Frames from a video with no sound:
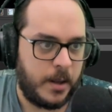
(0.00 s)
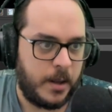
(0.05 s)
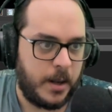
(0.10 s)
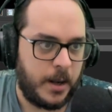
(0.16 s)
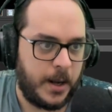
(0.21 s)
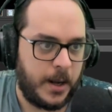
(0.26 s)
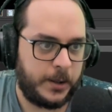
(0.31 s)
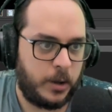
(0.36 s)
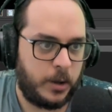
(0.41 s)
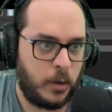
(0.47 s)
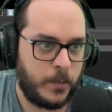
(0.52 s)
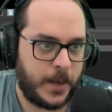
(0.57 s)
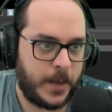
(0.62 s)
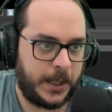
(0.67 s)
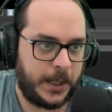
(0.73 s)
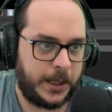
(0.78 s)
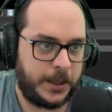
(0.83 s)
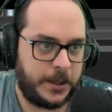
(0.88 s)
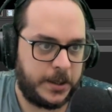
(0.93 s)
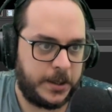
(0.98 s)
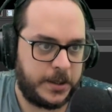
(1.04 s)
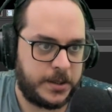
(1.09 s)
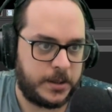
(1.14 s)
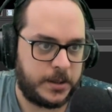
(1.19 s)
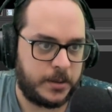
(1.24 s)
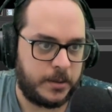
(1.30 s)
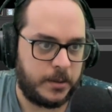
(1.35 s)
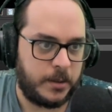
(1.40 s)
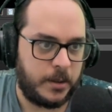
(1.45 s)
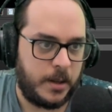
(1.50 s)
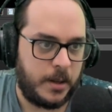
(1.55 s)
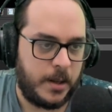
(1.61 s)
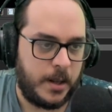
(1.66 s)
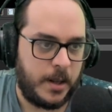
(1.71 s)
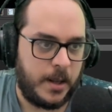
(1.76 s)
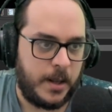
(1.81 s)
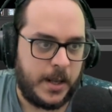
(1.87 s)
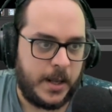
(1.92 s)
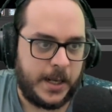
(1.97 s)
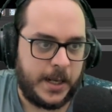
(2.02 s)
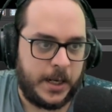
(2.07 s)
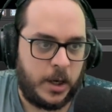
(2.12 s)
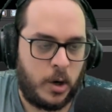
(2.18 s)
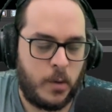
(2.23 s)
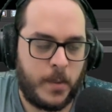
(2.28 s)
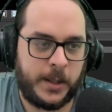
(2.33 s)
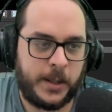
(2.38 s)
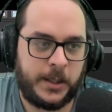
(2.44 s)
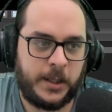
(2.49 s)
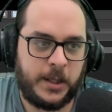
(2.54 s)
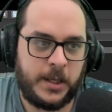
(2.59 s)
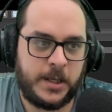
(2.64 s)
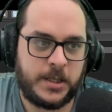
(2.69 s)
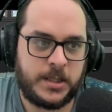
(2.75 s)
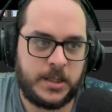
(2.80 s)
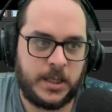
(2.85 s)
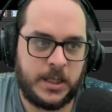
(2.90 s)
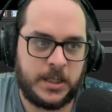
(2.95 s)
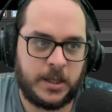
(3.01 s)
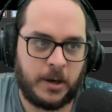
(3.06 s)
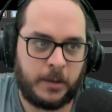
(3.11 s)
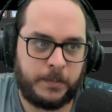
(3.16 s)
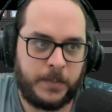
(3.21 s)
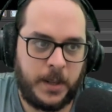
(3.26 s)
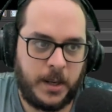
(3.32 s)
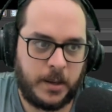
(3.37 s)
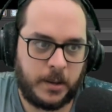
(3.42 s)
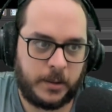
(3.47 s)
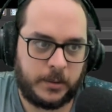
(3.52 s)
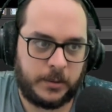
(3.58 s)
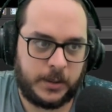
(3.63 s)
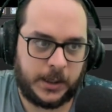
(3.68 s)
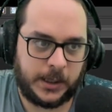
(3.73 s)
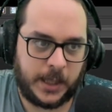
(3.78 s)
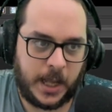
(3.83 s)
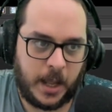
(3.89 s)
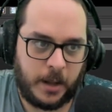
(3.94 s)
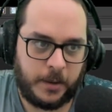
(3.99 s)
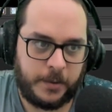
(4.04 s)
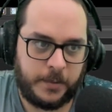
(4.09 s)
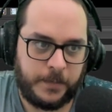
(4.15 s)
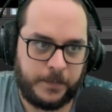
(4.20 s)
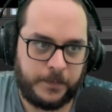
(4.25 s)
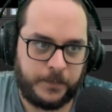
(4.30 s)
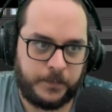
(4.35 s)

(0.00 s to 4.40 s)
and humanities? Humanities is a lot bigger than health.